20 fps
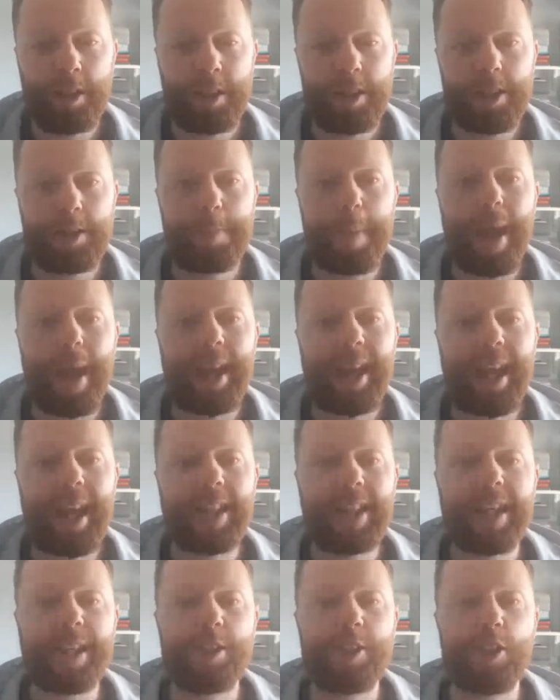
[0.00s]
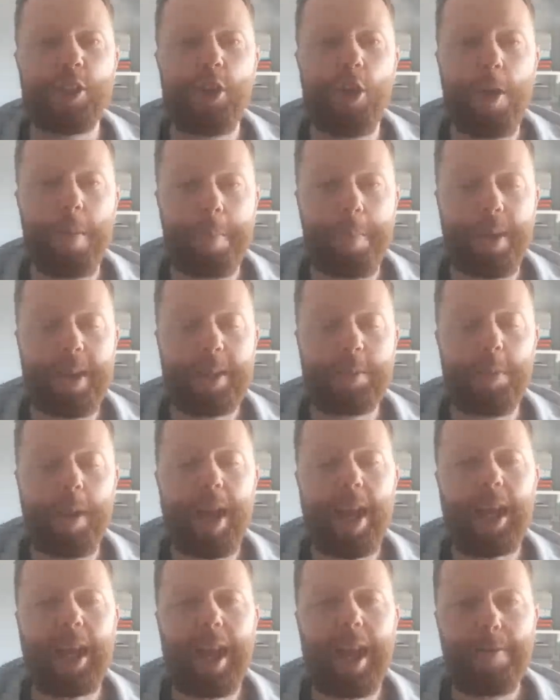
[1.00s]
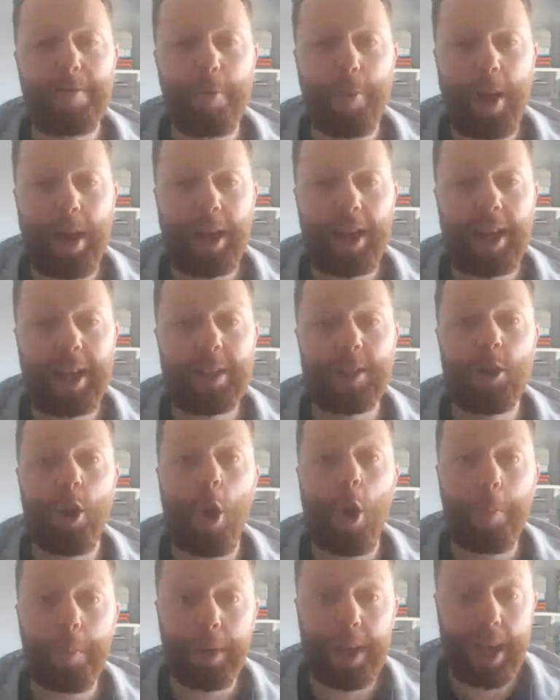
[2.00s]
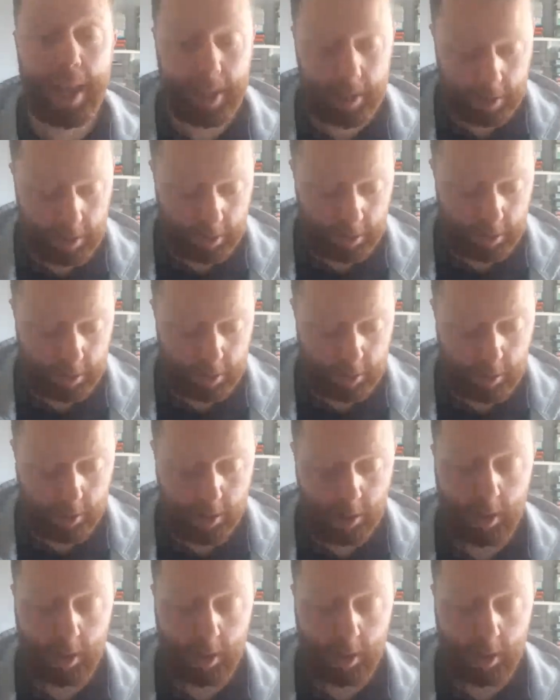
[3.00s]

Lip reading: speculating that Slup is playing left wing, and Tompkins,